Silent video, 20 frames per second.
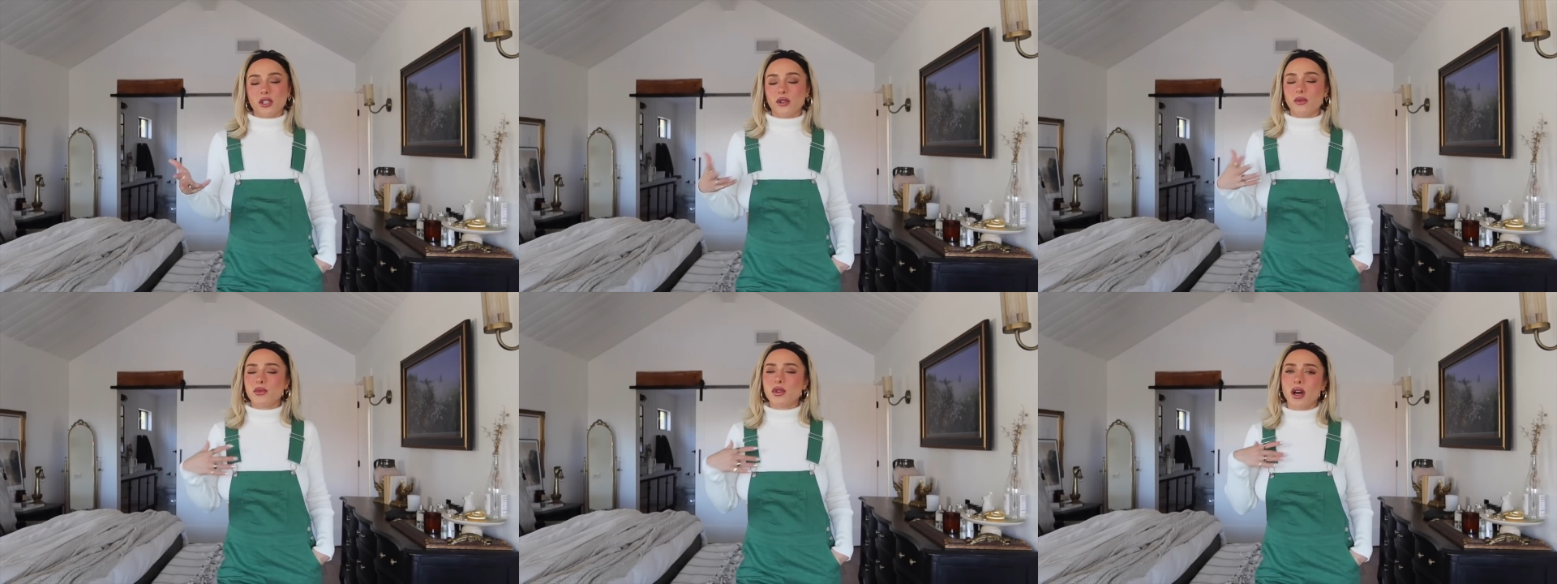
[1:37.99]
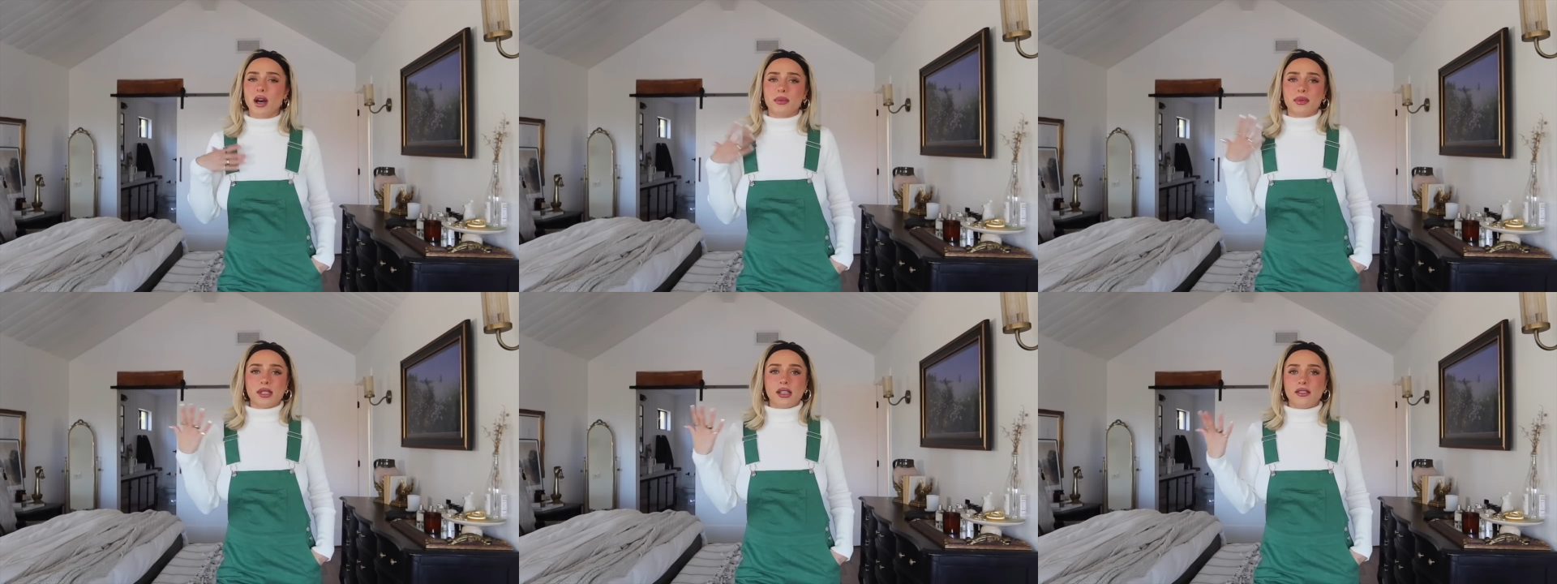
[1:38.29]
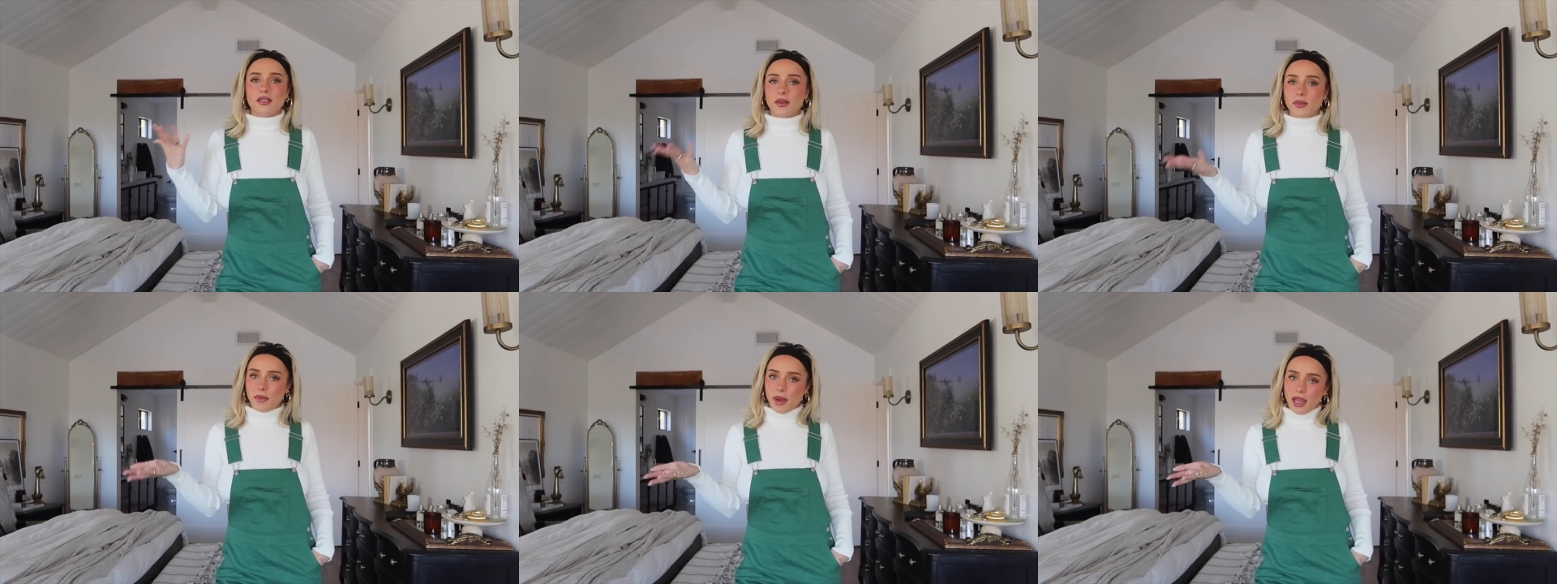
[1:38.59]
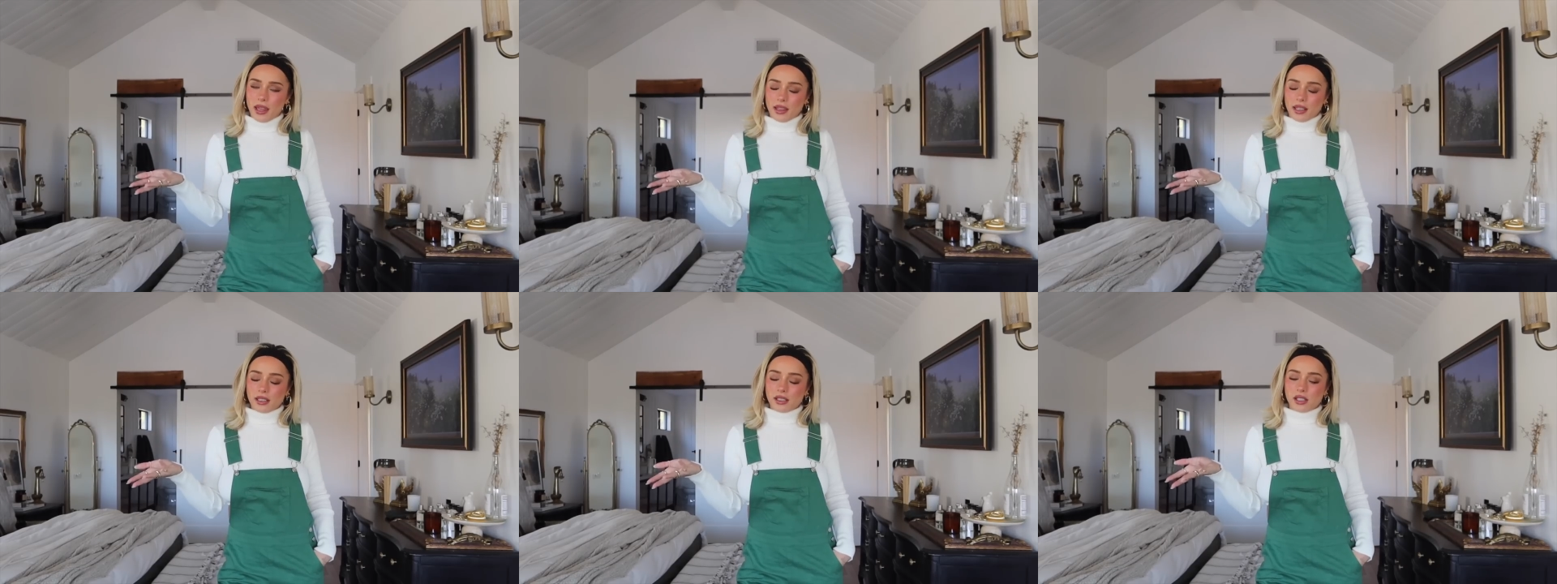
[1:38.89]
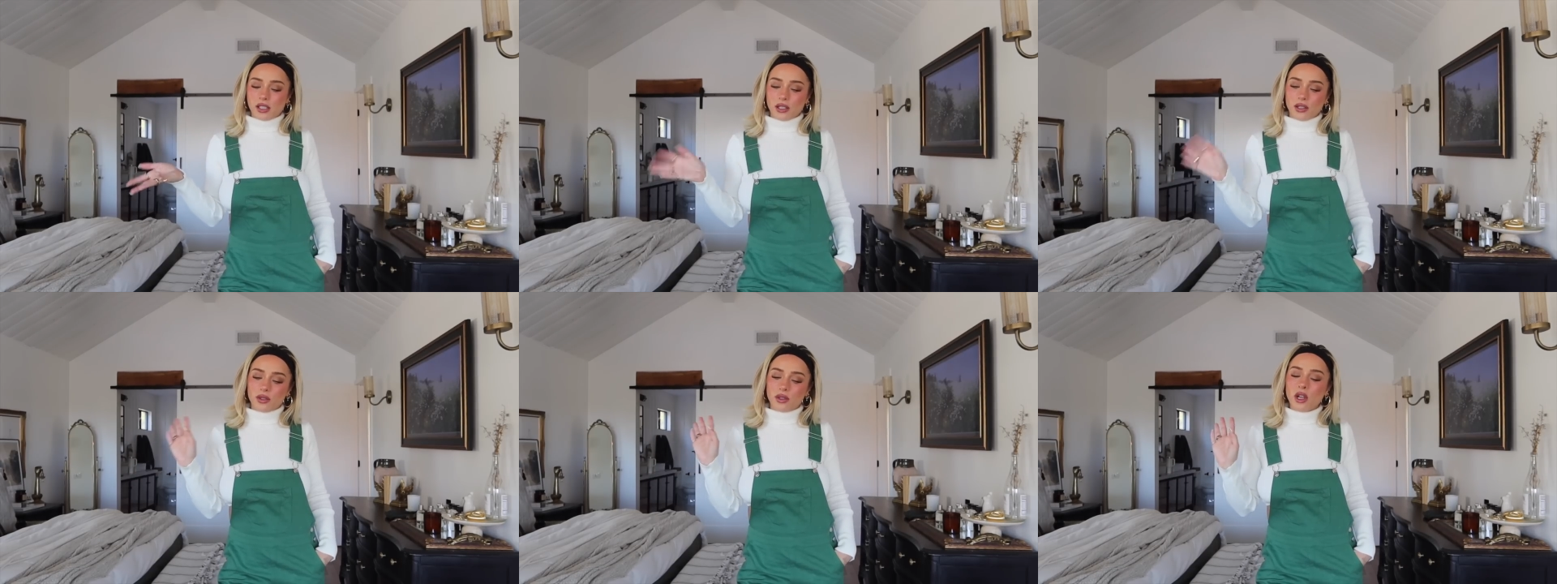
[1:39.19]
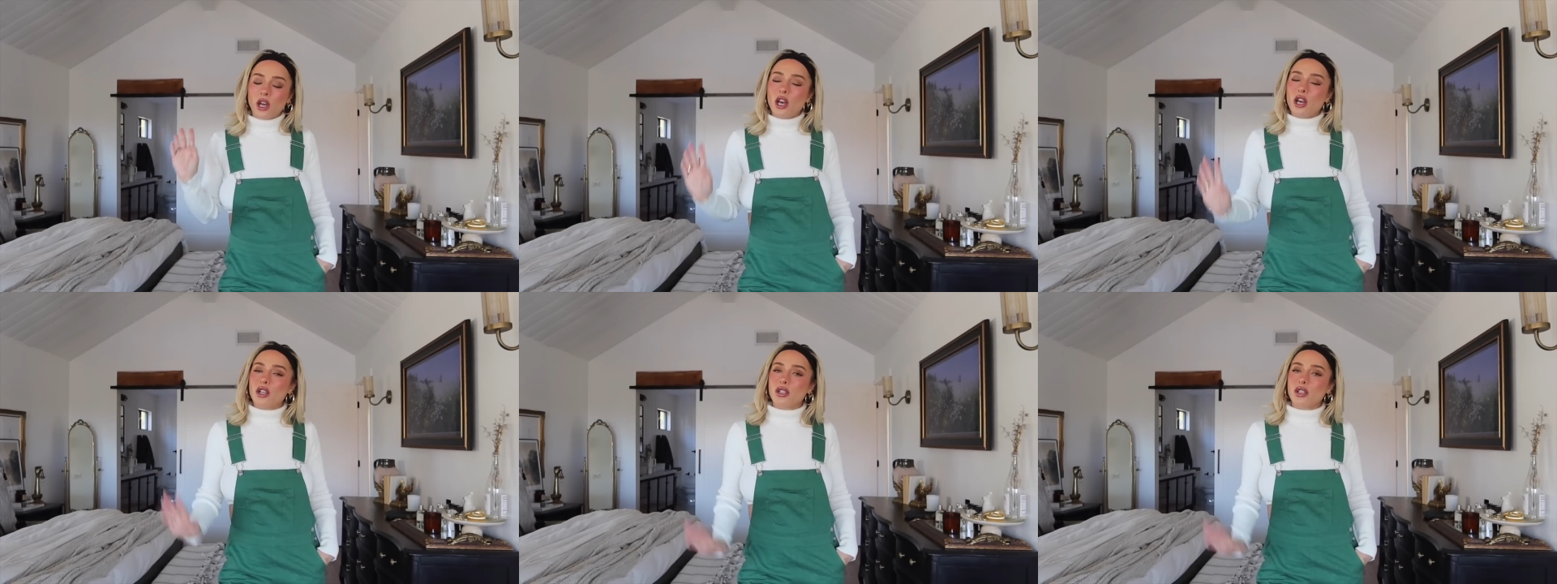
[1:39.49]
tube tops, even bathing suit.